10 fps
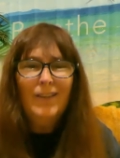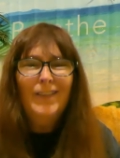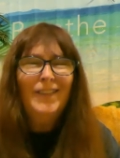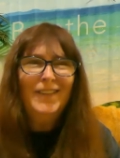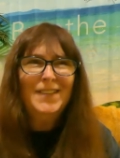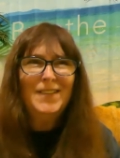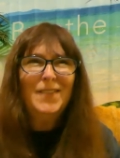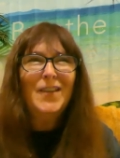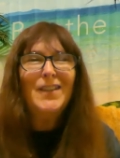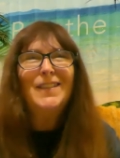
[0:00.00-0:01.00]
That's not
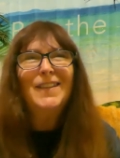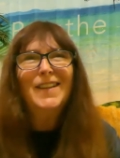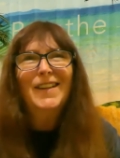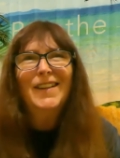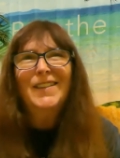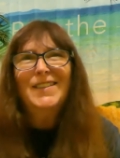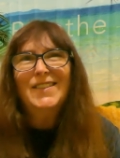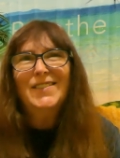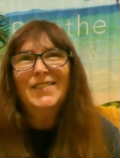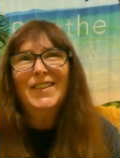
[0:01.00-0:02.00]
right.
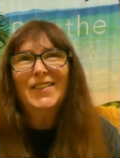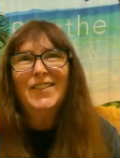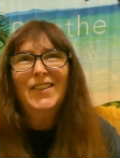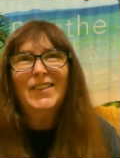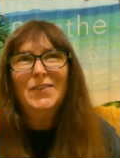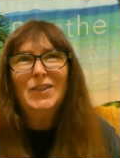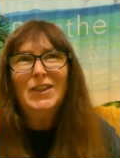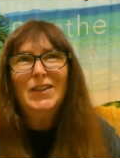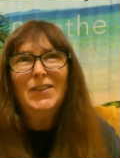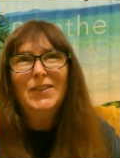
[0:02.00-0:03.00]
So later on in the
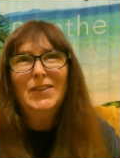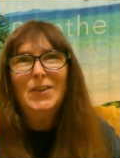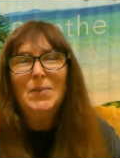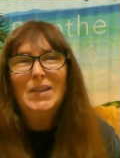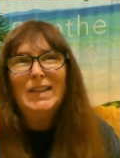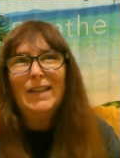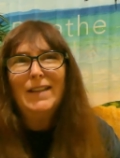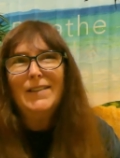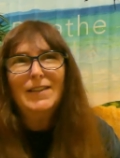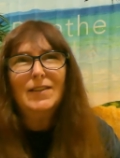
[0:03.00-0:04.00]
video, when you hear me
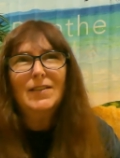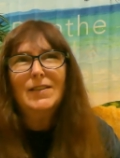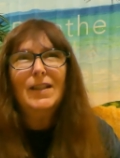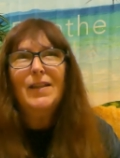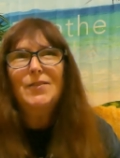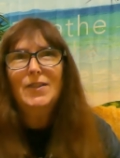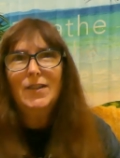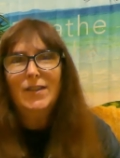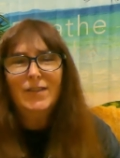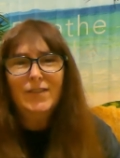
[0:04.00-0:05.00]
say Sitka Sea Life
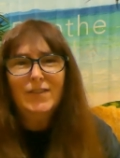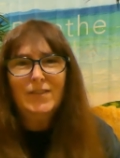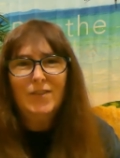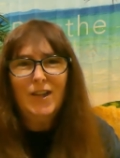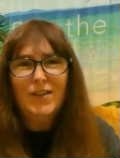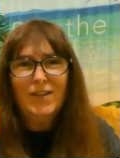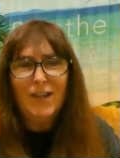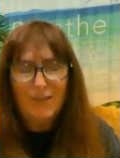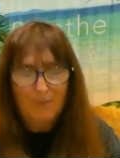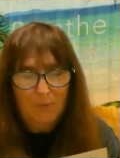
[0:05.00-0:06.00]
Center, just scratch
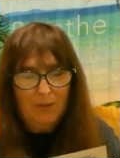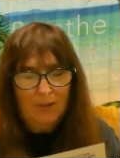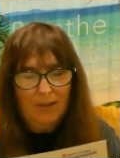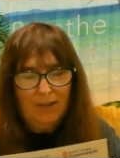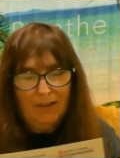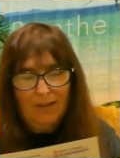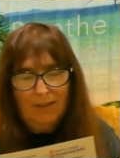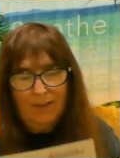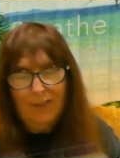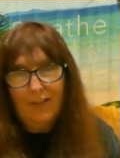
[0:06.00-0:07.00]
that and put
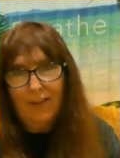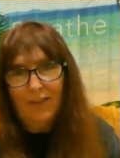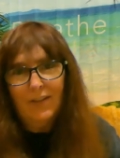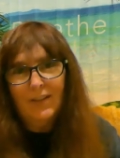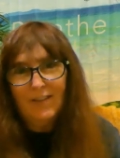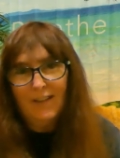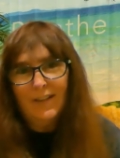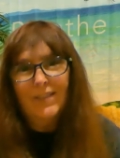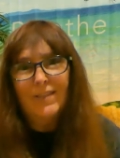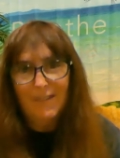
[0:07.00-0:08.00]
Sitka Sound
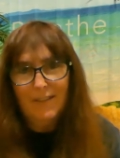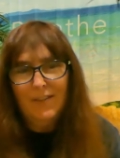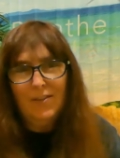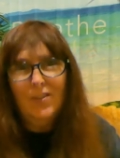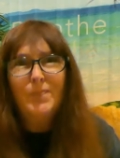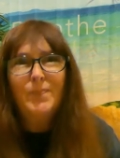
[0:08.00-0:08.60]
Science Center.